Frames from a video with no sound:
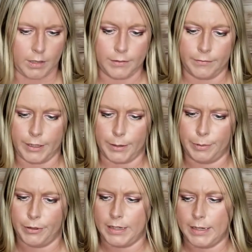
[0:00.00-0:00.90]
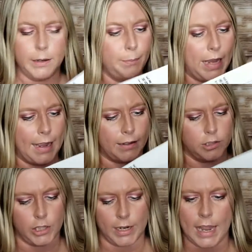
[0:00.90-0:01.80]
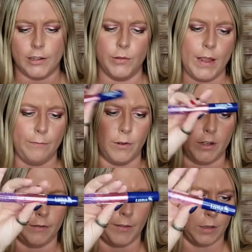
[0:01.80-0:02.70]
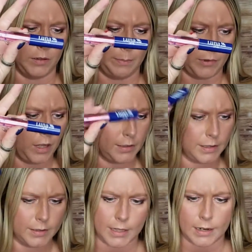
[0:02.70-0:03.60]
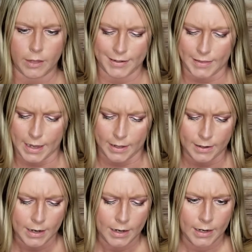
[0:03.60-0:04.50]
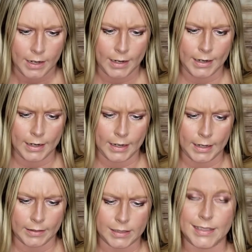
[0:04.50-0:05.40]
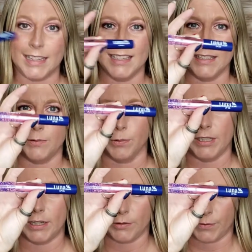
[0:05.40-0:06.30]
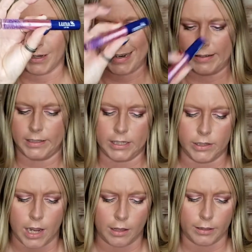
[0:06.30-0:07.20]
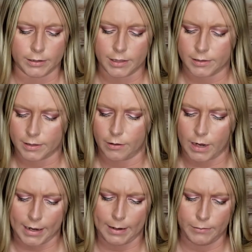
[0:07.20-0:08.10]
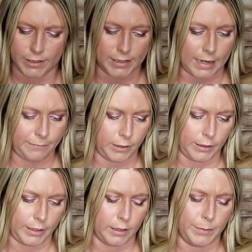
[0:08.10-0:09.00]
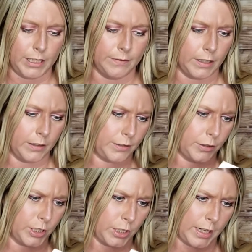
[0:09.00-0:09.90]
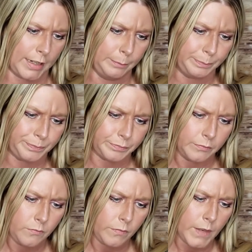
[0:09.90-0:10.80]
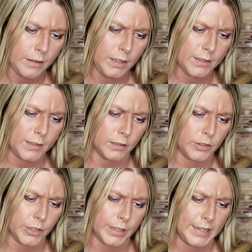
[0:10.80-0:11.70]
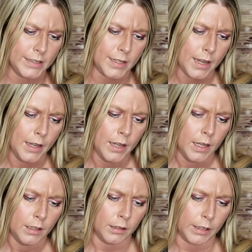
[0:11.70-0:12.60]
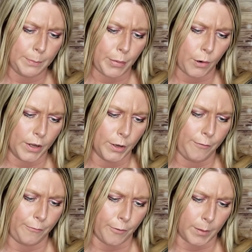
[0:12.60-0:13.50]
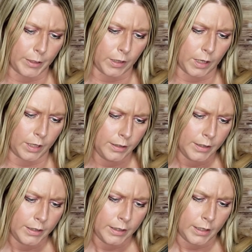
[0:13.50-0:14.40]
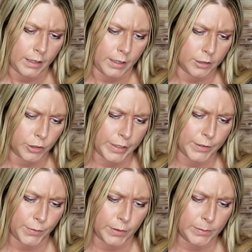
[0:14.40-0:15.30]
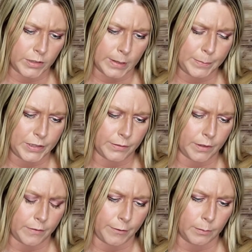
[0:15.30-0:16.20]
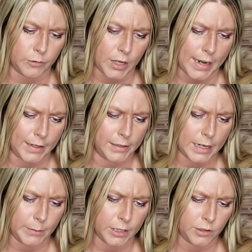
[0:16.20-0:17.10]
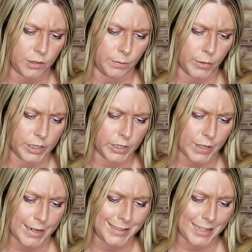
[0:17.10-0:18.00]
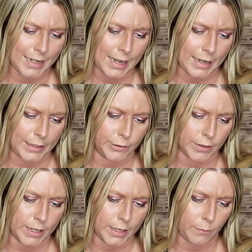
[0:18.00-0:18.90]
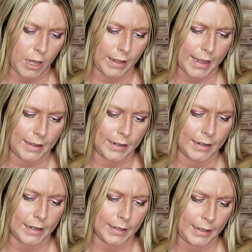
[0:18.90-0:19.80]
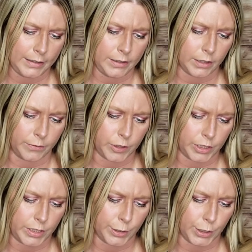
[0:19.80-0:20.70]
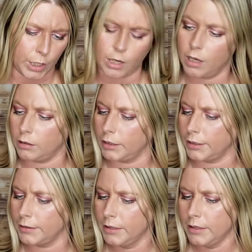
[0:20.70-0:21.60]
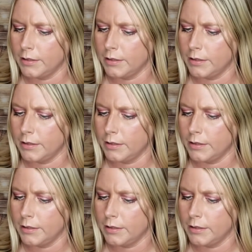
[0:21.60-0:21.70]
Very pretty packaging. I do have one of their lip glosses and I like that. And this retails for $18. So I am definitely to be giving this a try. This luxurious lip oil formula transforms lips from dry and damaged to moisturized and hydrated while adding a hint of sheer color.